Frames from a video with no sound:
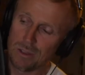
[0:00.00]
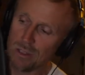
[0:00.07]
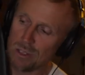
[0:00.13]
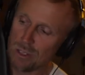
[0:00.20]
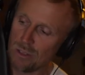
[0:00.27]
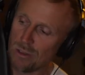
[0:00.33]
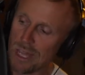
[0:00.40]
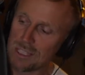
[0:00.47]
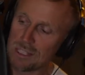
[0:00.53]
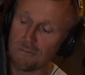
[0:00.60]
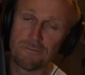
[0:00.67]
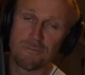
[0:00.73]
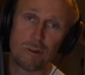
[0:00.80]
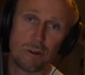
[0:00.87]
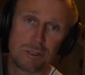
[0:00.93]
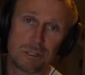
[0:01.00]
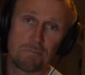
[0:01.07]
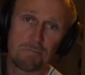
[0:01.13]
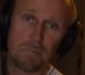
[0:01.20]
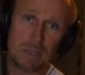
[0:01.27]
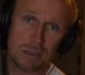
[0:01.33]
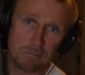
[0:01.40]
So that's the first
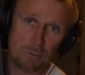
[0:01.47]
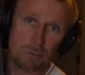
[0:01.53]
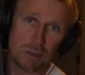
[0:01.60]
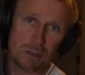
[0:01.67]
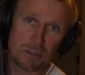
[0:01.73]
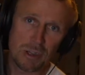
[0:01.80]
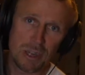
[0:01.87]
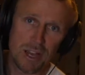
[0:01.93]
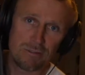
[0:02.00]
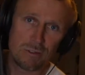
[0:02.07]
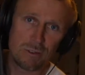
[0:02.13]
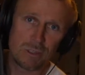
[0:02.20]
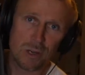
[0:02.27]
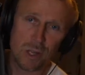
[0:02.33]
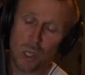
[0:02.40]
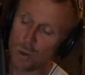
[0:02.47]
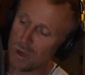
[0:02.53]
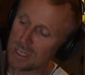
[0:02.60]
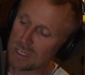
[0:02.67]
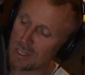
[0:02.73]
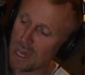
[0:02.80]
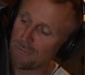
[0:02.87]
input into the LiveU Solo,
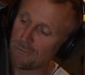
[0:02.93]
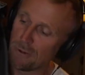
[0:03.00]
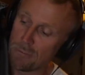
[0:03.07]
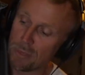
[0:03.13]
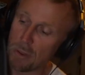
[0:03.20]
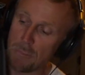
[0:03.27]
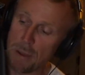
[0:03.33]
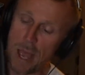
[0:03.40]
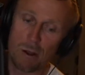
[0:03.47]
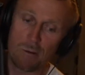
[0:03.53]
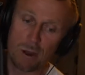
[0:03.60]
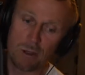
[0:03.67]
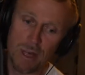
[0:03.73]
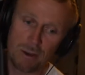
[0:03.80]
aside from the power.